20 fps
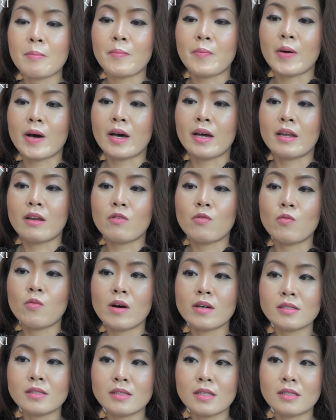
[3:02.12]
But
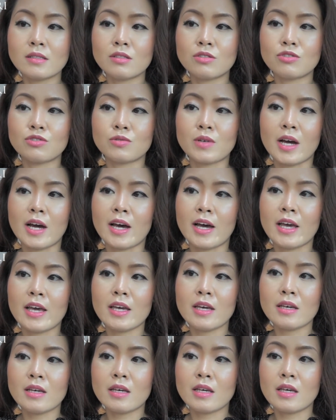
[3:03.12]
once it's
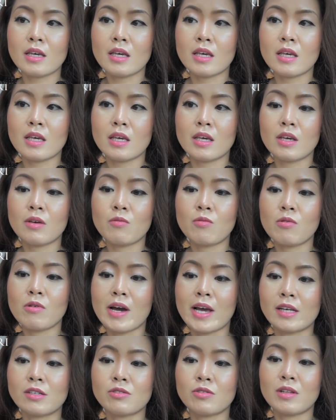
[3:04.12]
dry it will
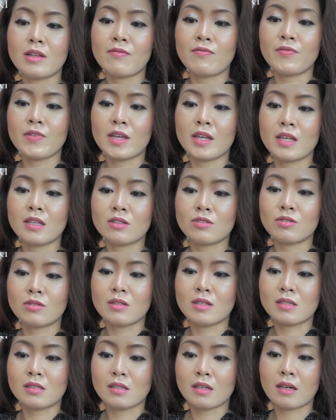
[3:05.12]
actually fit into
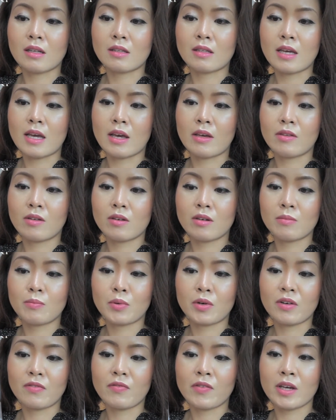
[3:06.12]
this container
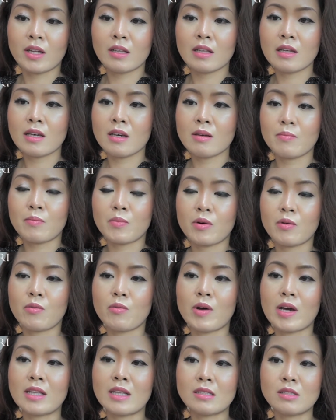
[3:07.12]
perfectly, but
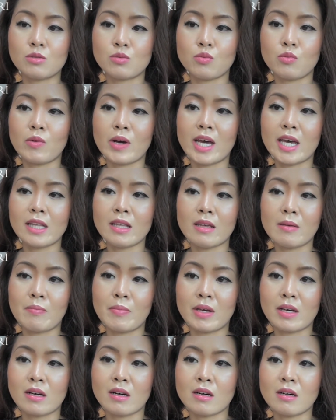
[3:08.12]
when it's wet it
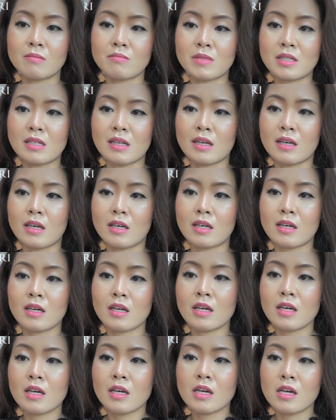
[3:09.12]
becomes like
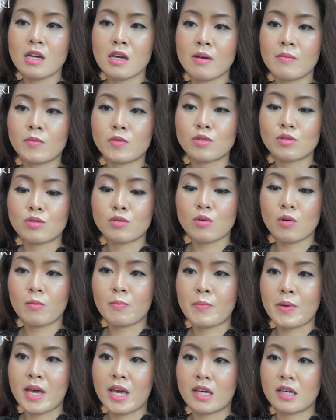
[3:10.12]
so
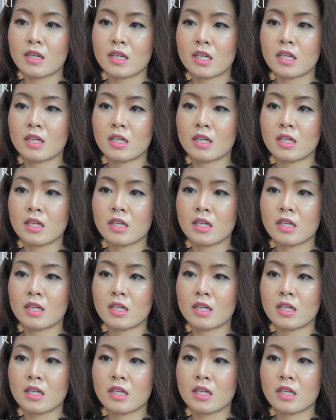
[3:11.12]
big,